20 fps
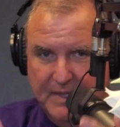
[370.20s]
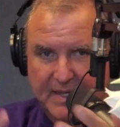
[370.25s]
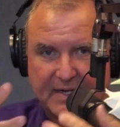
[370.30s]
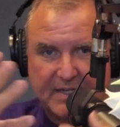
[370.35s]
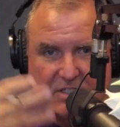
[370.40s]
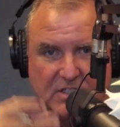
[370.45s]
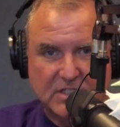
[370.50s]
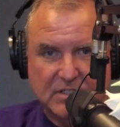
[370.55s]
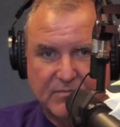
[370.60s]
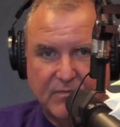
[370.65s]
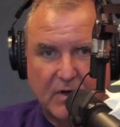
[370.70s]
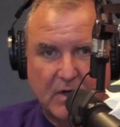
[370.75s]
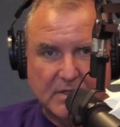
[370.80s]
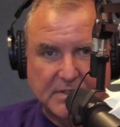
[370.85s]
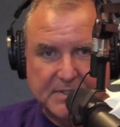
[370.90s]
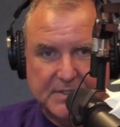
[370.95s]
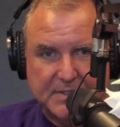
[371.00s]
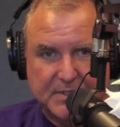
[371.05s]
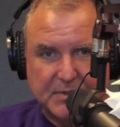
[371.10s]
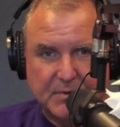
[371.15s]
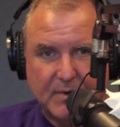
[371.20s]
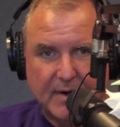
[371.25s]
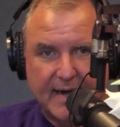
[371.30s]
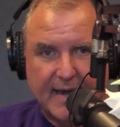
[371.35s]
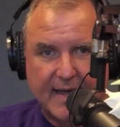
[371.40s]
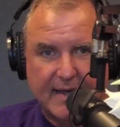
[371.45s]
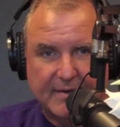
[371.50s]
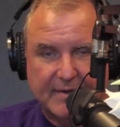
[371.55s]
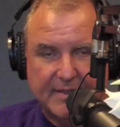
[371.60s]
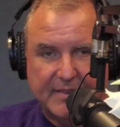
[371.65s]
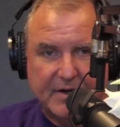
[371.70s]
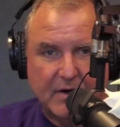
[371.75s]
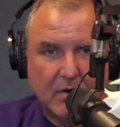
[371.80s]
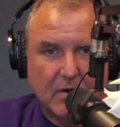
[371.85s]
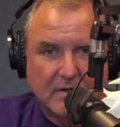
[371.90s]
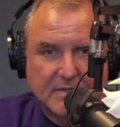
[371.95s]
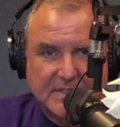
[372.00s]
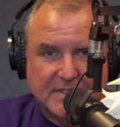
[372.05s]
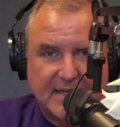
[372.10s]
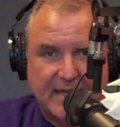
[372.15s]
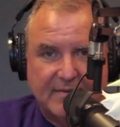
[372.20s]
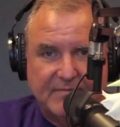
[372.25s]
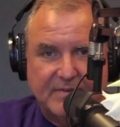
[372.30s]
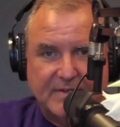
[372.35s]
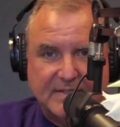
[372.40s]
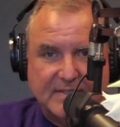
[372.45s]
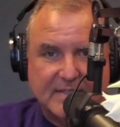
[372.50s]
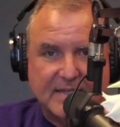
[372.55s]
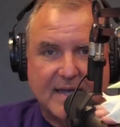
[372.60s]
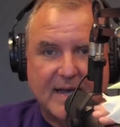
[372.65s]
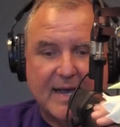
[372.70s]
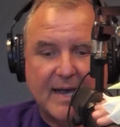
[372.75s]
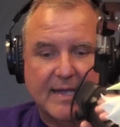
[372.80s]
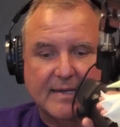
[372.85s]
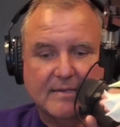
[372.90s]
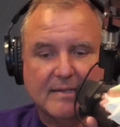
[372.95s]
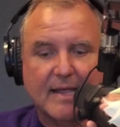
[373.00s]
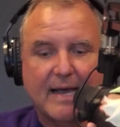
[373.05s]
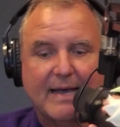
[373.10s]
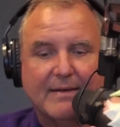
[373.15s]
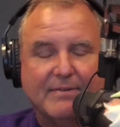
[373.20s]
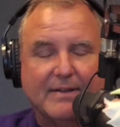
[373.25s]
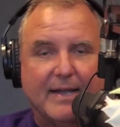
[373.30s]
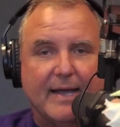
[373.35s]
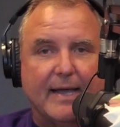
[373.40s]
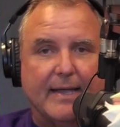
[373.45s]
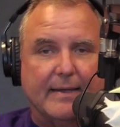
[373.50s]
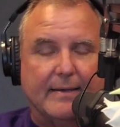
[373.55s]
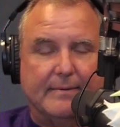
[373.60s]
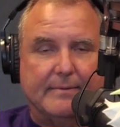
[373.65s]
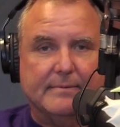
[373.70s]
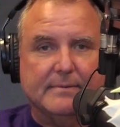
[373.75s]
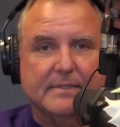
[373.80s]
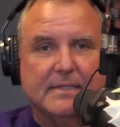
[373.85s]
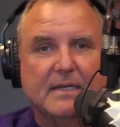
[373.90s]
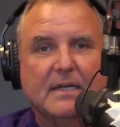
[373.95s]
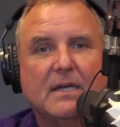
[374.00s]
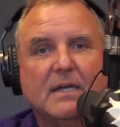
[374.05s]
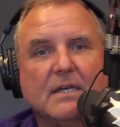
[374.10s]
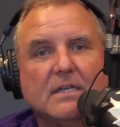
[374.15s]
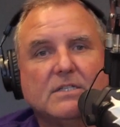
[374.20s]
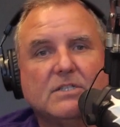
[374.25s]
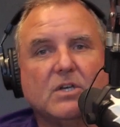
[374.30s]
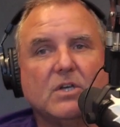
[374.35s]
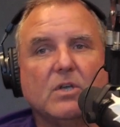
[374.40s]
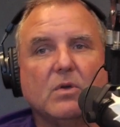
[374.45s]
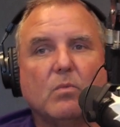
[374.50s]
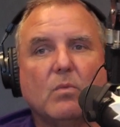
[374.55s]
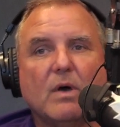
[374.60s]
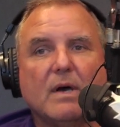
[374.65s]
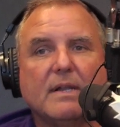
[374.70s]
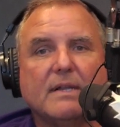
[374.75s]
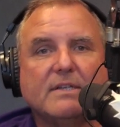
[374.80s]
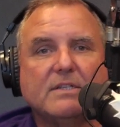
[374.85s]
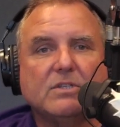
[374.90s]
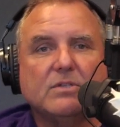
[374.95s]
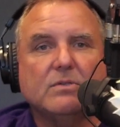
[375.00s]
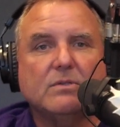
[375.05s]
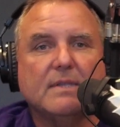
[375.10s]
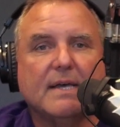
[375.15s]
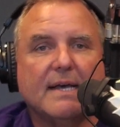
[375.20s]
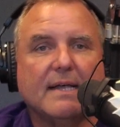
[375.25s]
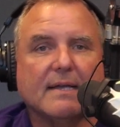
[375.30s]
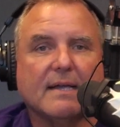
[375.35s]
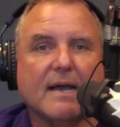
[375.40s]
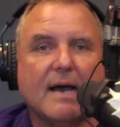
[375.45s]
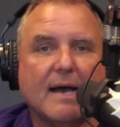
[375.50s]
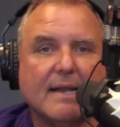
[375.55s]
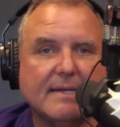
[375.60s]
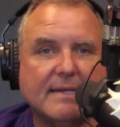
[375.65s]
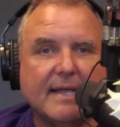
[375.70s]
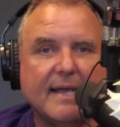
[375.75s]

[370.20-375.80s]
and it just falls to the ground and they're all safe inside laughing at you. So you want to do that cotton